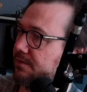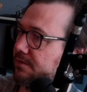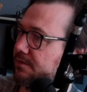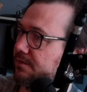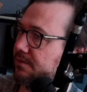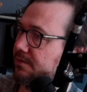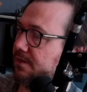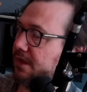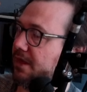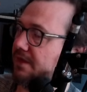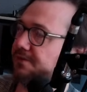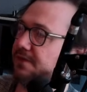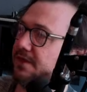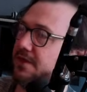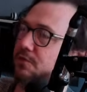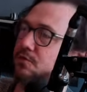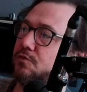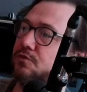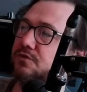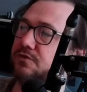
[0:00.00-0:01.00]
I think
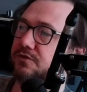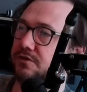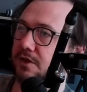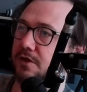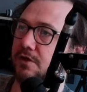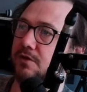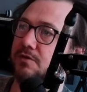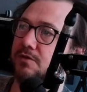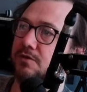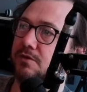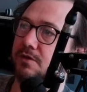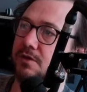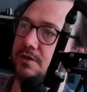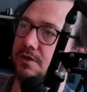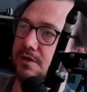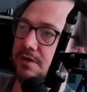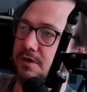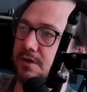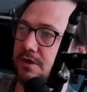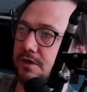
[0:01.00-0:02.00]
also
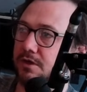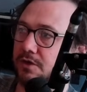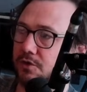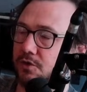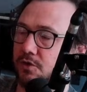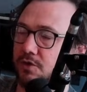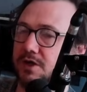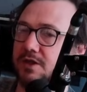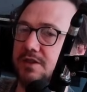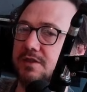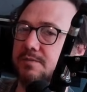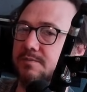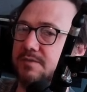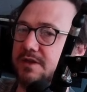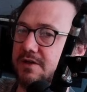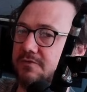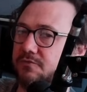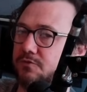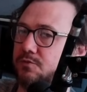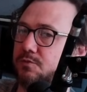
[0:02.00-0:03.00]
calling them
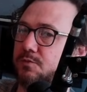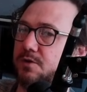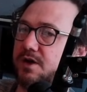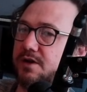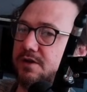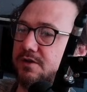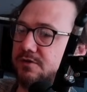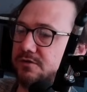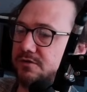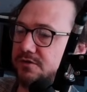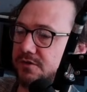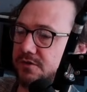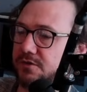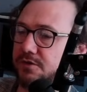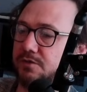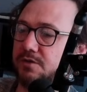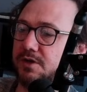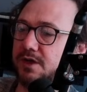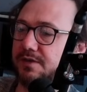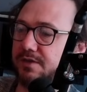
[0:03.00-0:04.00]
level 1 and 2
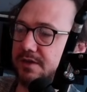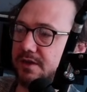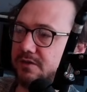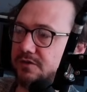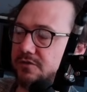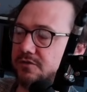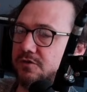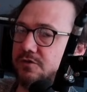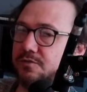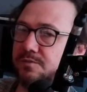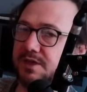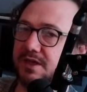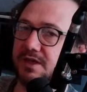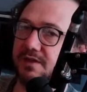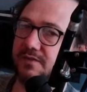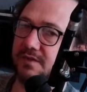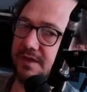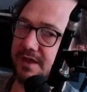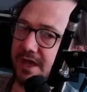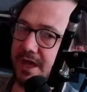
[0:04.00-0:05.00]
and then 2 being the
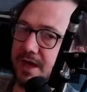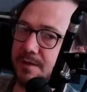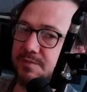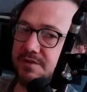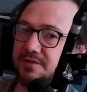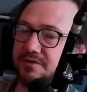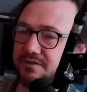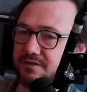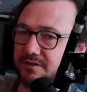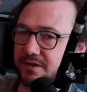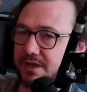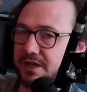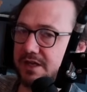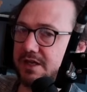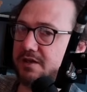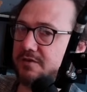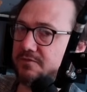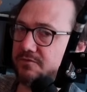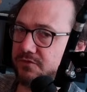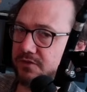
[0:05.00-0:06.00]
cap is slightly
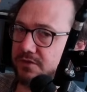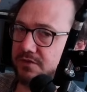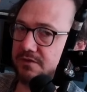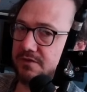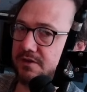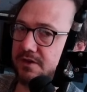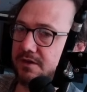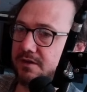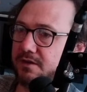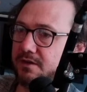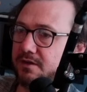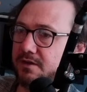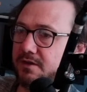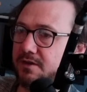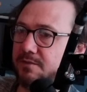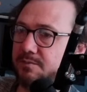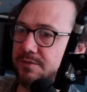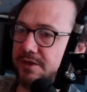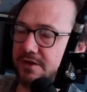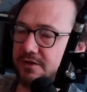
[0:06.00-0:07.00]
confusing
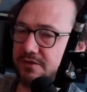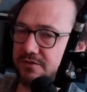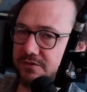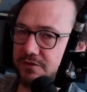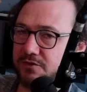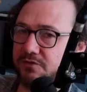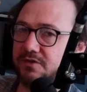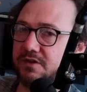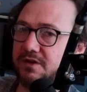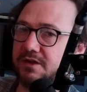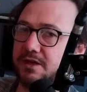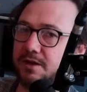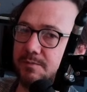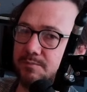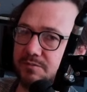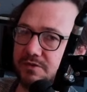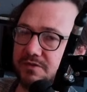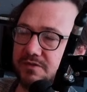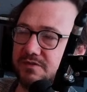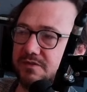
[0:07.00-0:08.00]
because using
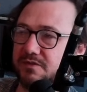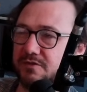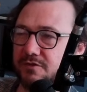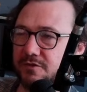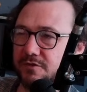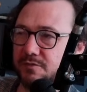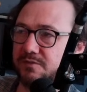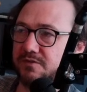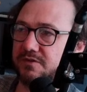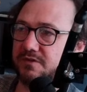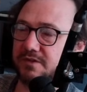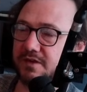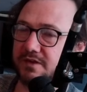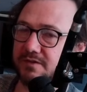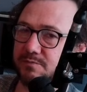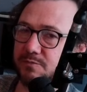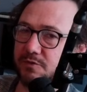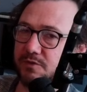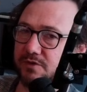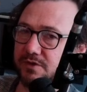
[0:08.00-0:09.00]
numbers assumes that there's
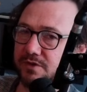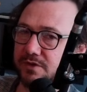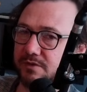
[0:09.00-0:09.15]
more than